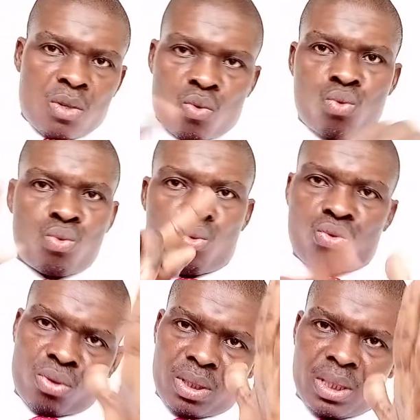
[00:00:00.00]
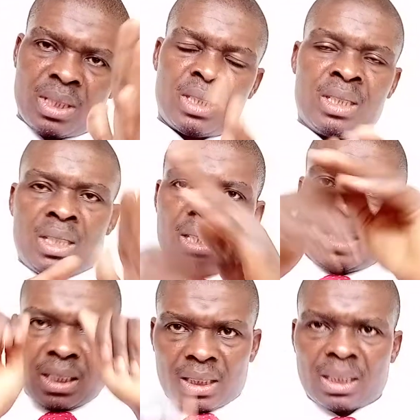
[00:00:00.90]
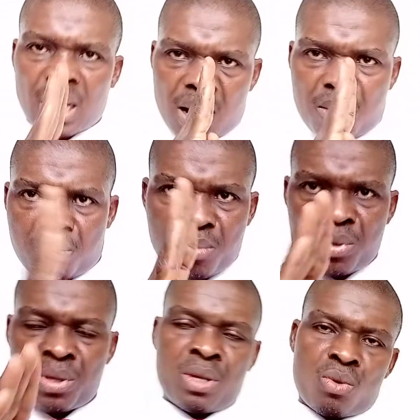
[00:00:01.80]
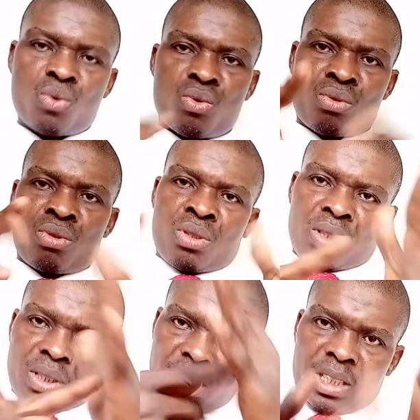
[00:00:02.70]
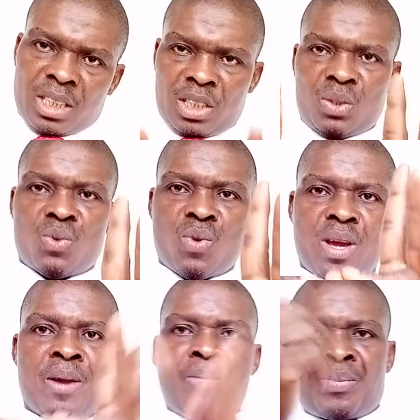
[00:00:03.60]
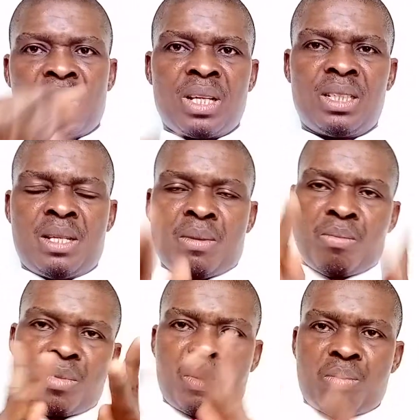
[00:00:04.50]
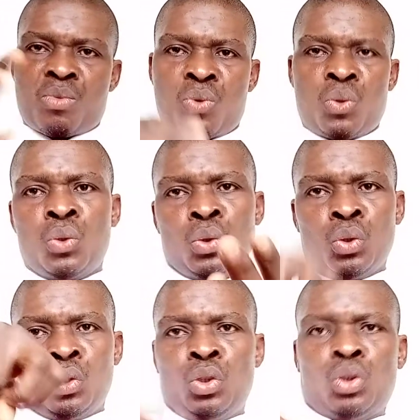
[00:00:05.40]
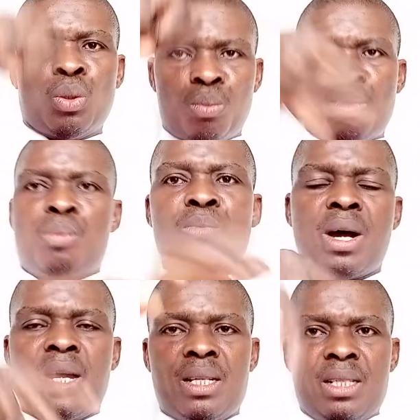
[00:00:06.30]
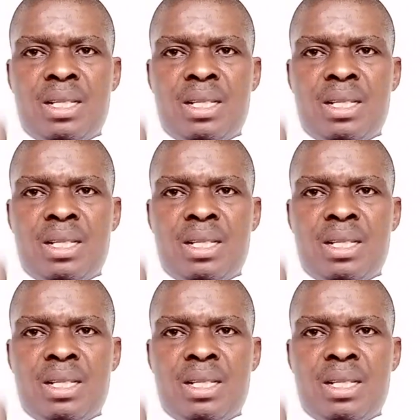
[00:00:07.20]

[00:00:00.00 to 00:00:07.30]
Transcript: This can be improved this way. The fans jump up and down. When I first saw this, I